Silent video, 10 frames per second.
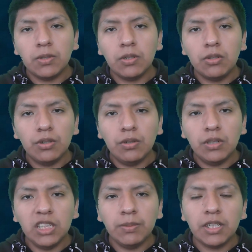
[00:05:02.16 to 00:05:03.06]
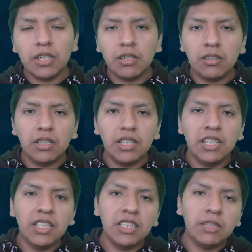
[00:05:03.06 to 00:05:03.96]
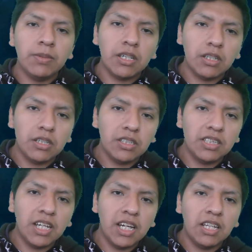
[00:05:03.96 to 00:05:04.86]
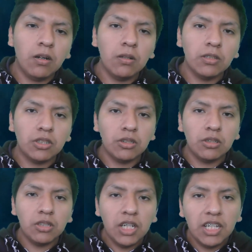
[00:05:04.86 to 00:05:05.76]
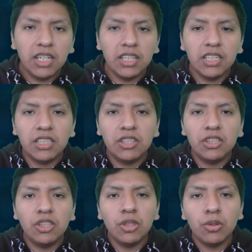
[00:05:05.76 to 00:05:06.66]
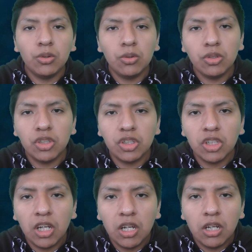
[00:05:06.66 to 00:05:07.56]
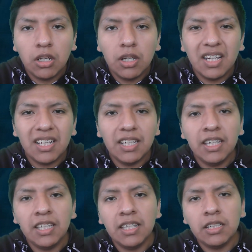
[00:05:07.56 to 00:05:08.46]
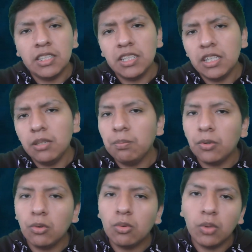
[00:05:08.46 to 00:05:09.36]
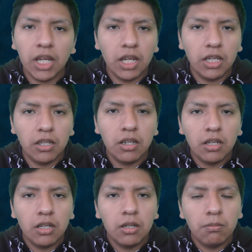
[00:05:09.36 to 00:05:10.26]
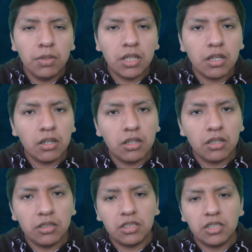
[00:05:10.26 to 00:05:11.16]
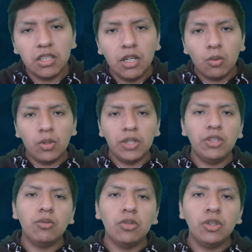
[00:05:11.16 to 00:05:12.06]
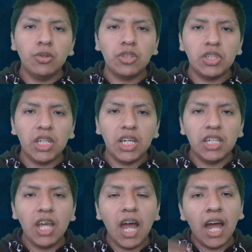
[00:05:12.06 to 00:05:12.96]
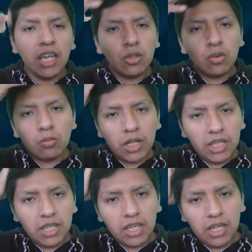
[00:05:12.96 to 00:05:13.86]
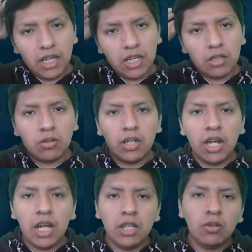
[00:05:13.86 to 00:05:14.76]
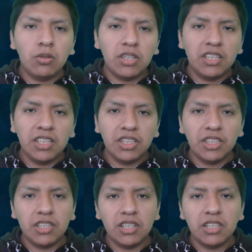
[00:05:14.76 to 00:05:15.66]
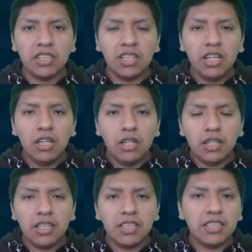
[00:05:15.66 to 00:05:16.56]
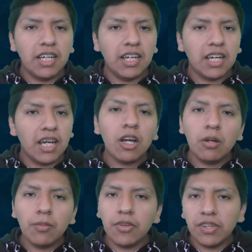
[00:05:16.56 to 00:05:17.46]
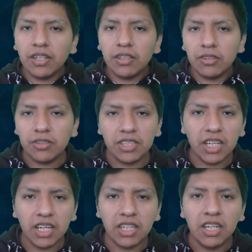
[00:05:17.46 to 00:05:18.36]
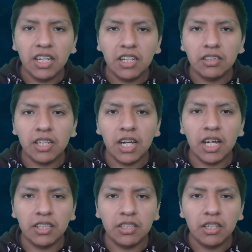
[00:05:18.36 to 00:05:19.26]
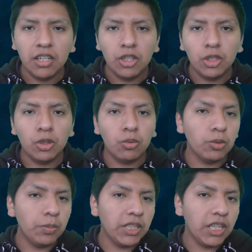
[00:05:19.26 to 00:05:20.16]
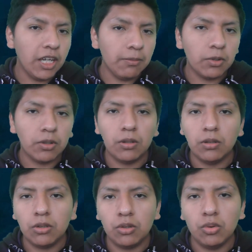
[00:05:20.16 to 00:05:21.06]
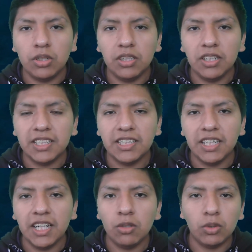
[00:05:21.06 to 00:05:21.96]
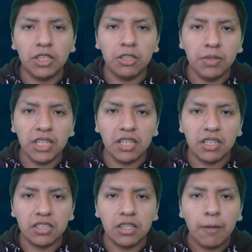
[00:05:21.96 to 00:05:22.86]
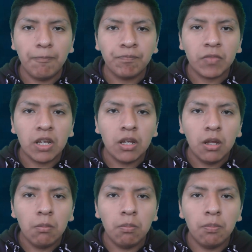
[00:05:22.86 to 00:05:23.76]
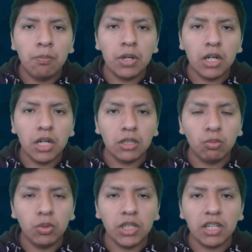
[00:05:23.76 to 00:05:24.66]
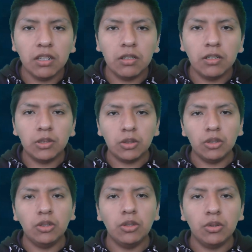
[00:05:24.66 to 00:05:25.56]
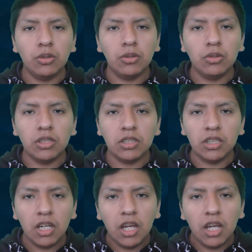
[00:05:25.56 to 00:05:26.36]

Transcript: to do is because that also it is used in a simple way. Because when you say I do my hair or I do the dishes, it's like a common thing to say that you would be able to understand what it means. But we can also use